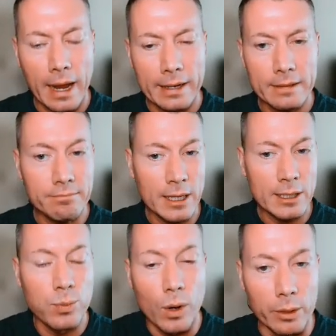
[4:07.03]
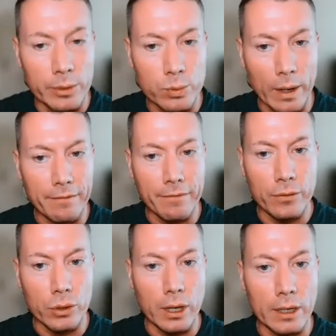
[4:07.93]
And that's what I was waiting
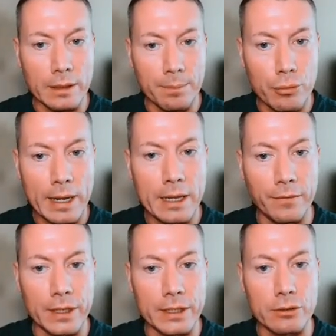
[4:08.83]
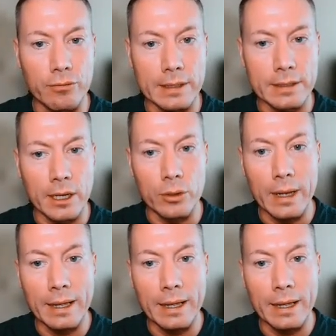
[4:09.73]
for, guys, a break of this gray zone,